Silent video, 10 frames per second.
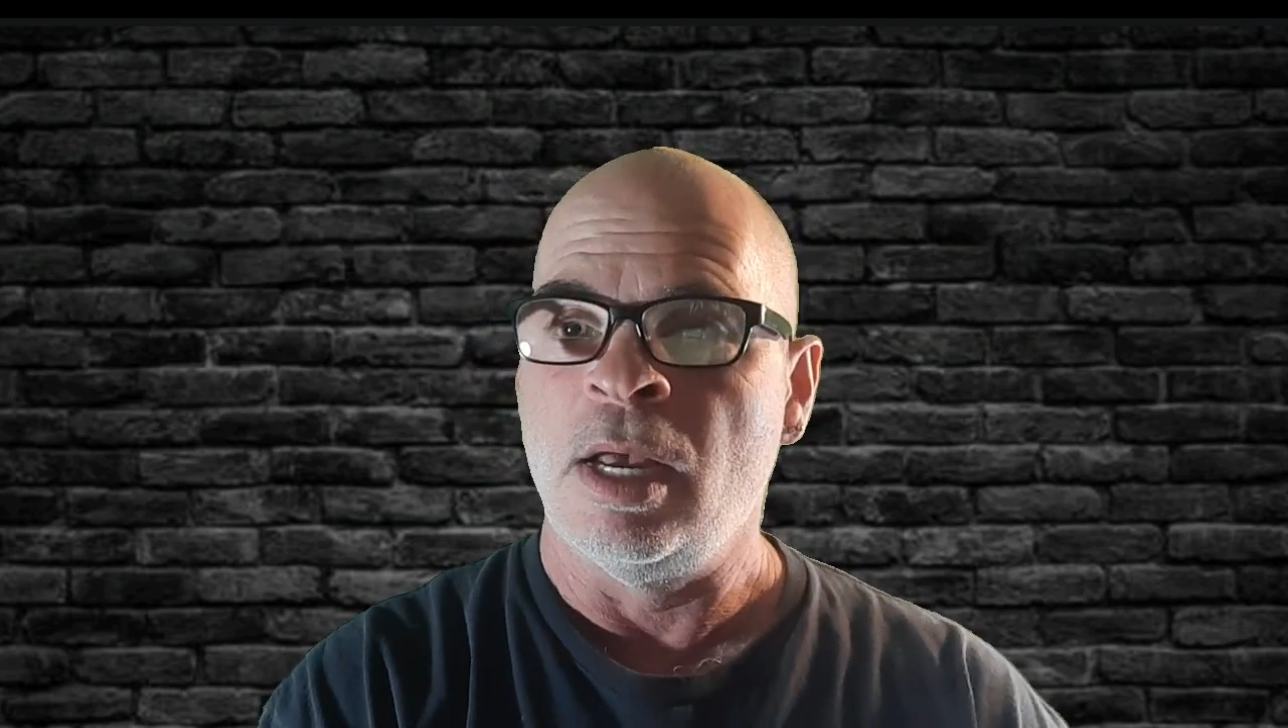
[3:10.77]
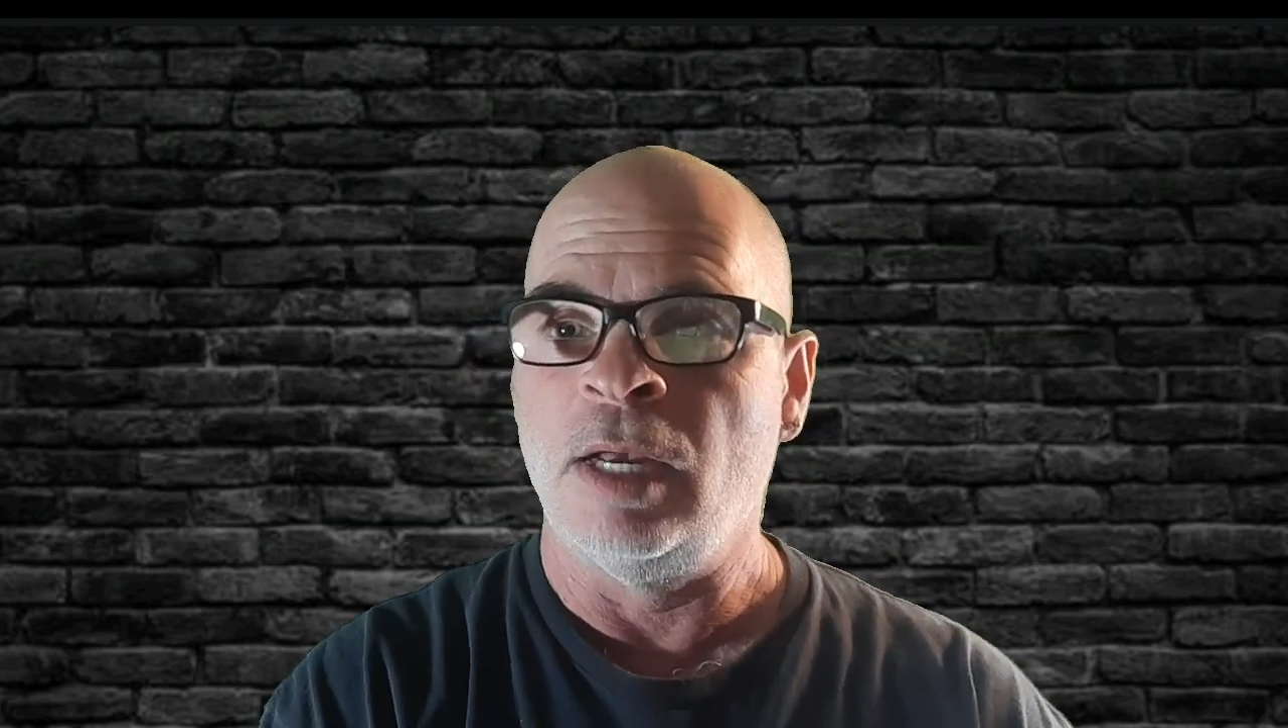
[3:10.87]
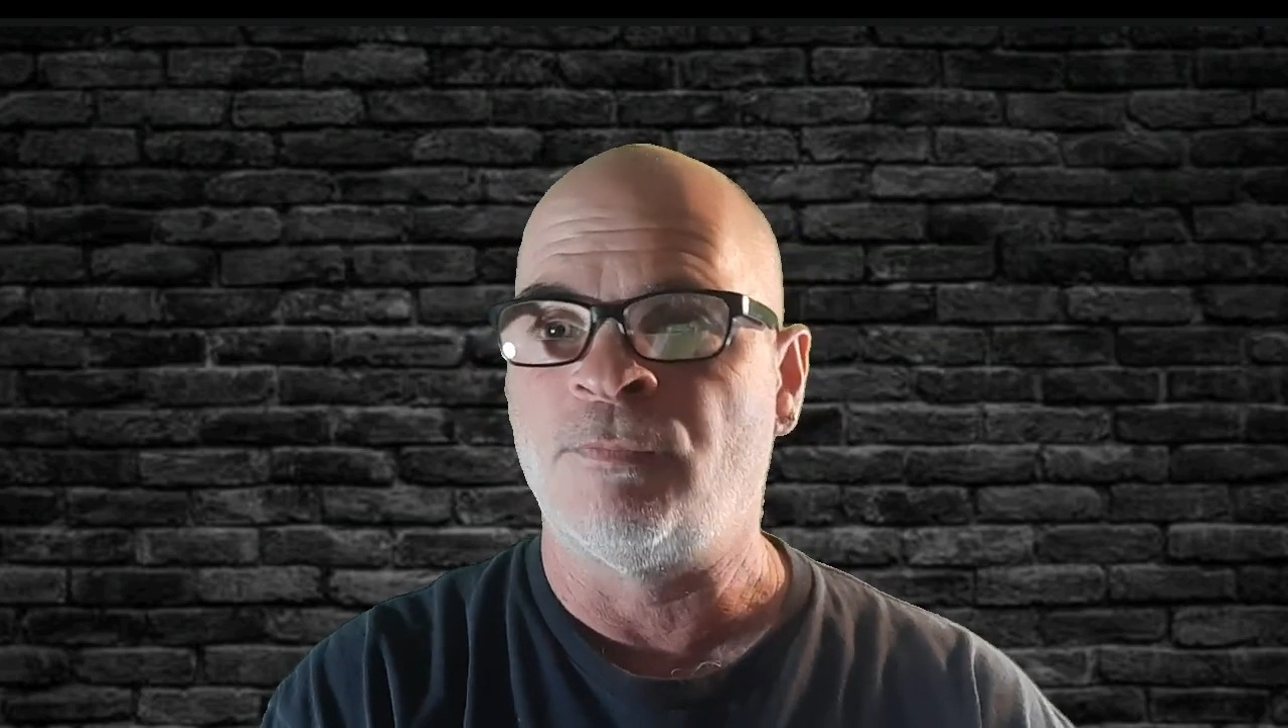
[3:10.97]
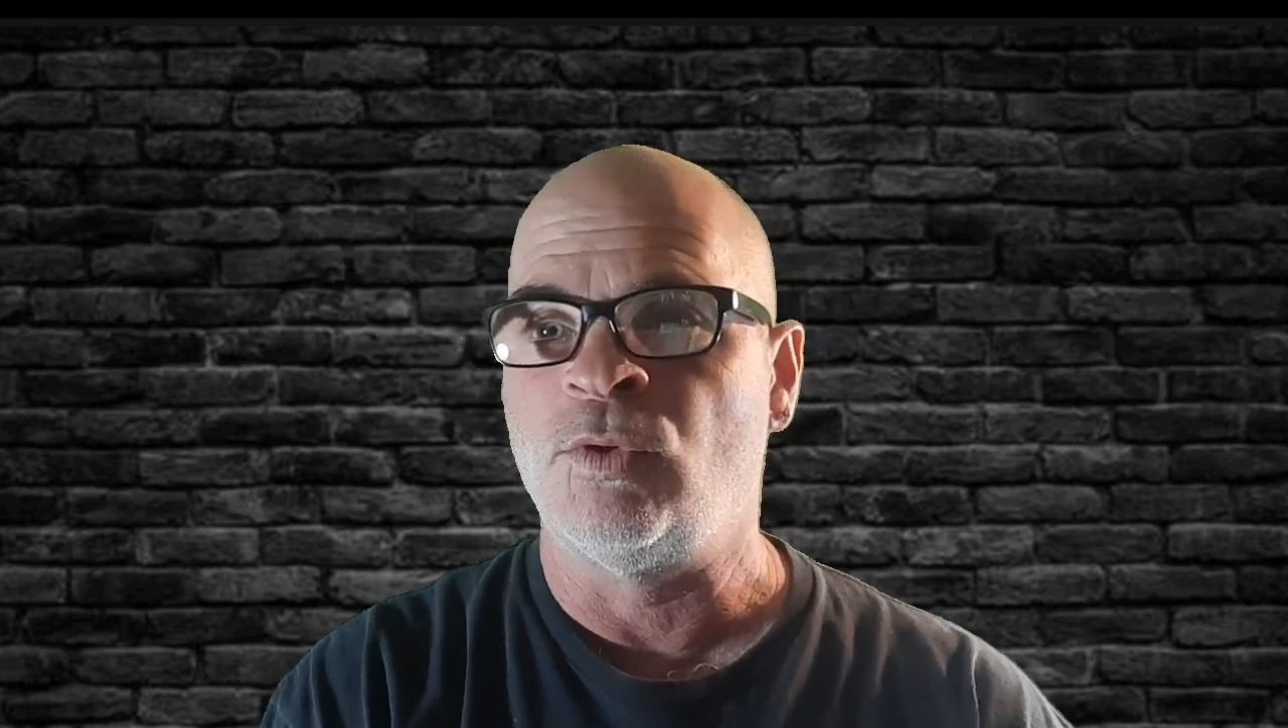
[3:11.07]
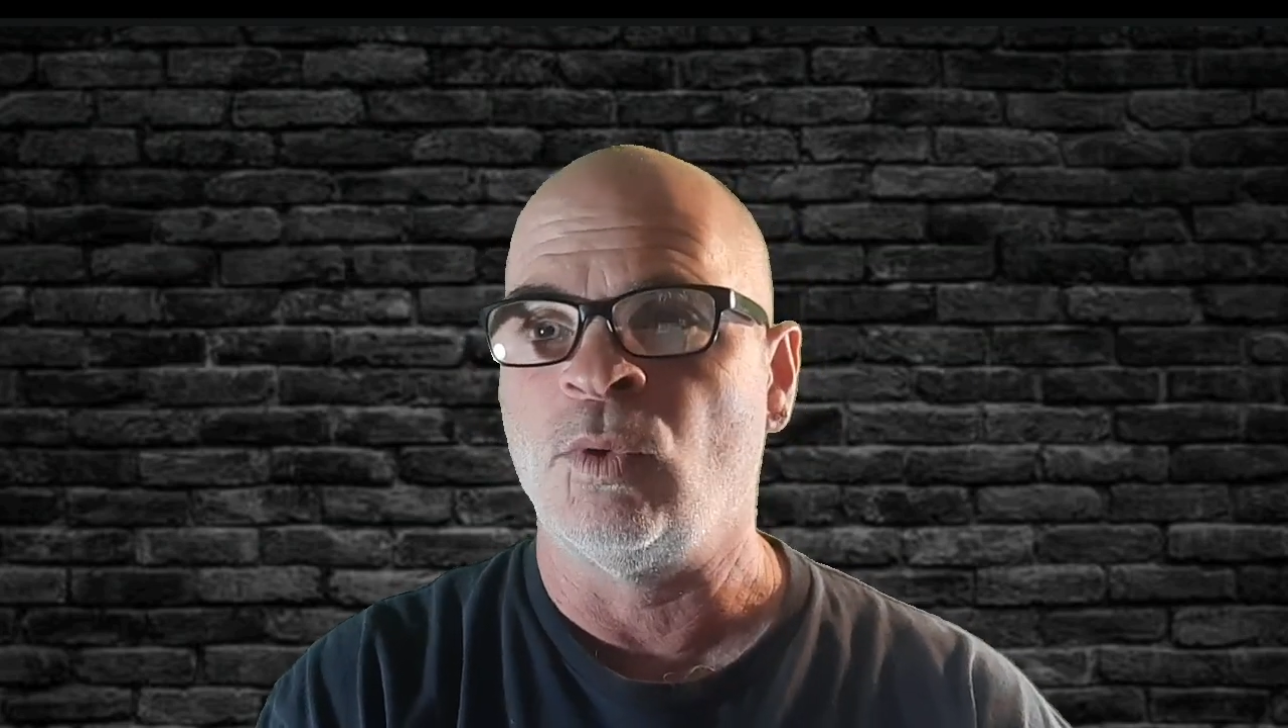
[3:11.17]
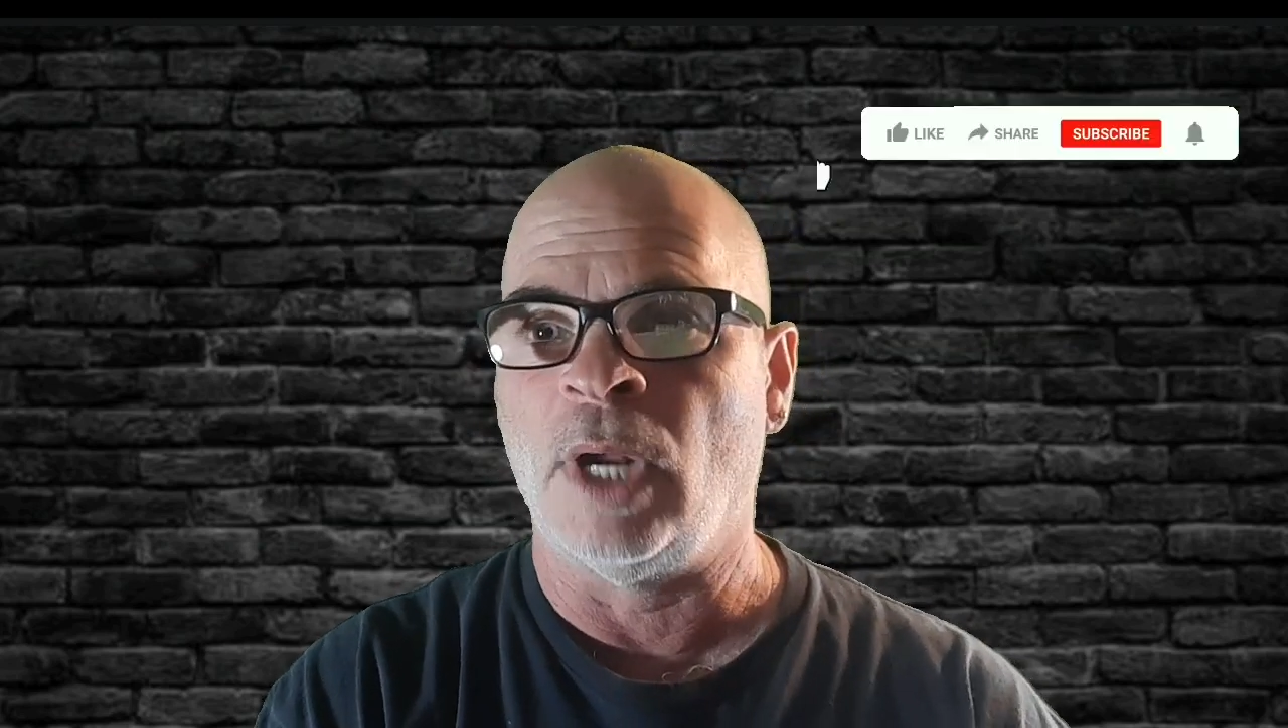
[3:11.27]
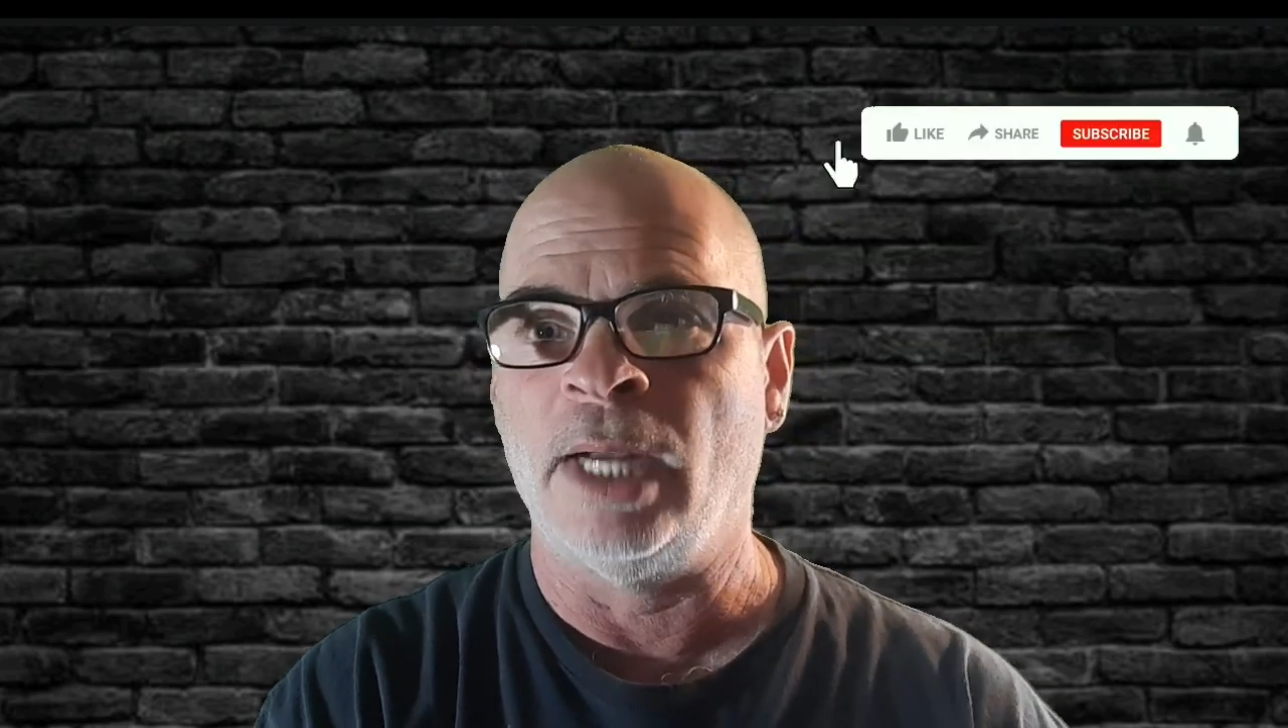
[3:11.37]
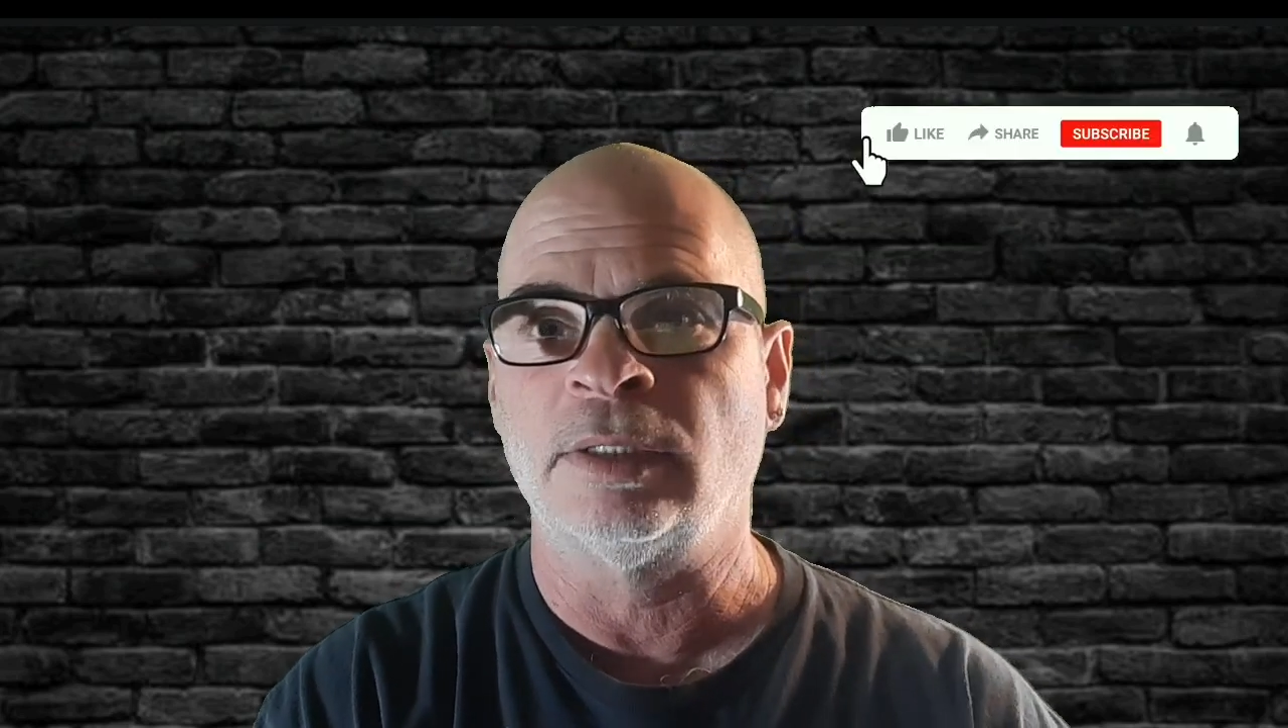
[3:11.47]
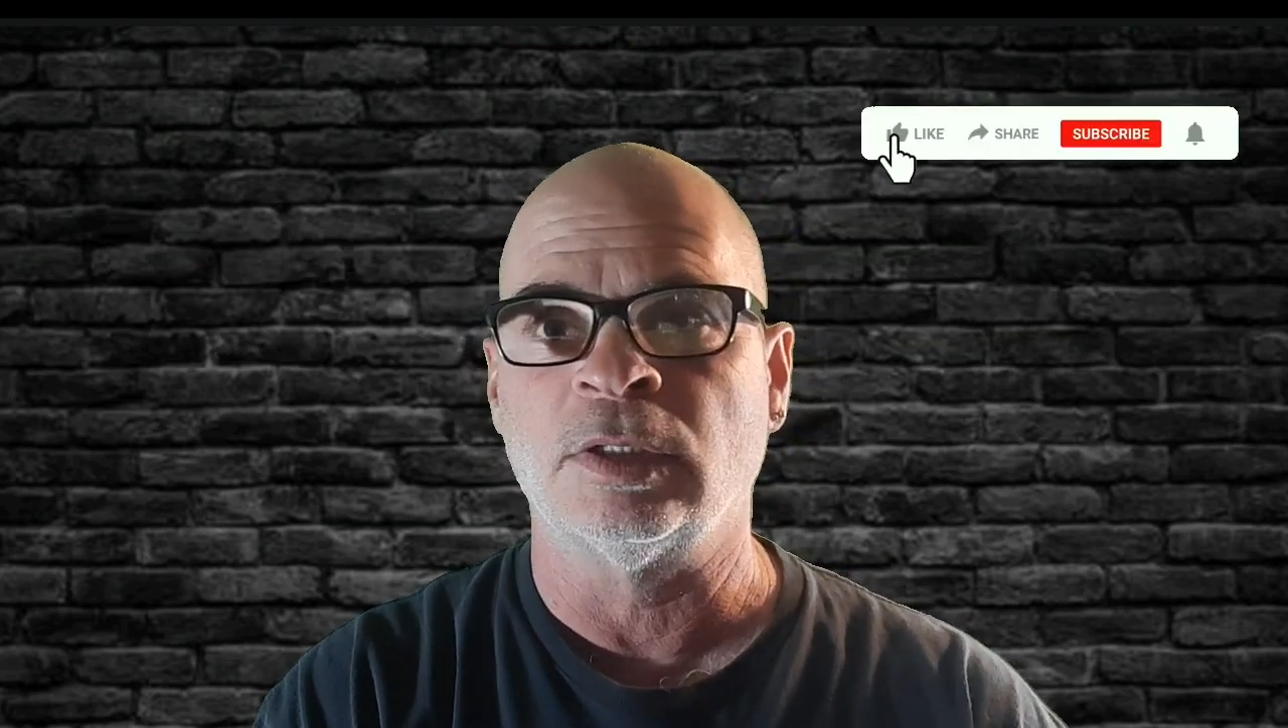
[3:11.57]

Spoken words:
If you like